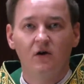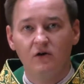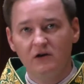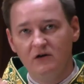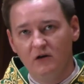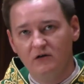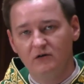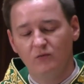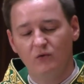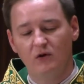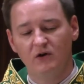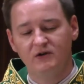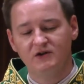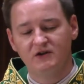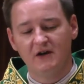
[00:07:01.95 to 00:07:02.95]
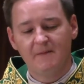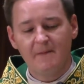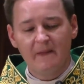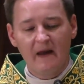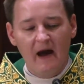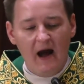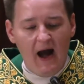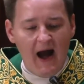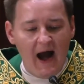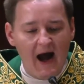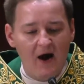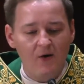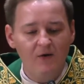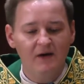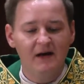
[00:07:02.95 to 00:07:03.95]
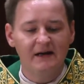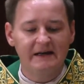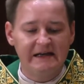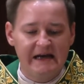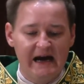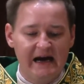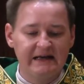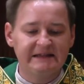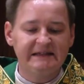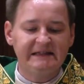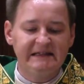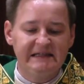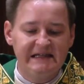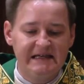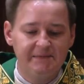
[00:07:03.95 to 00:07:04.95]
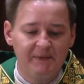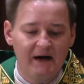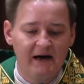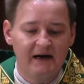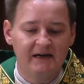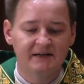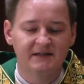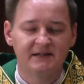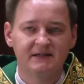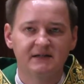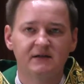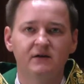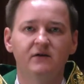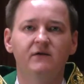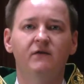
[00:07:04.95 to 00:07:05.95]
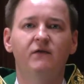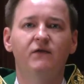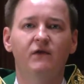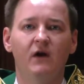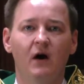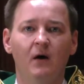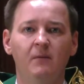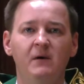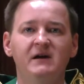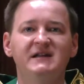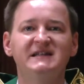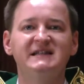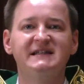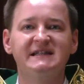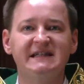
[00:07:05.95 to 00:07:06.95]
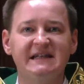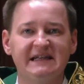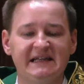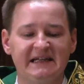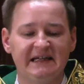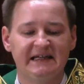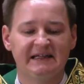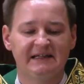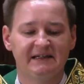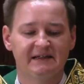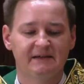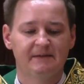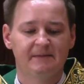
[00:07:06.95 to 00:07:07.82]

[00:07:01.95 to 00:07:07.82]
Or in other words, how can God keep us from sinking?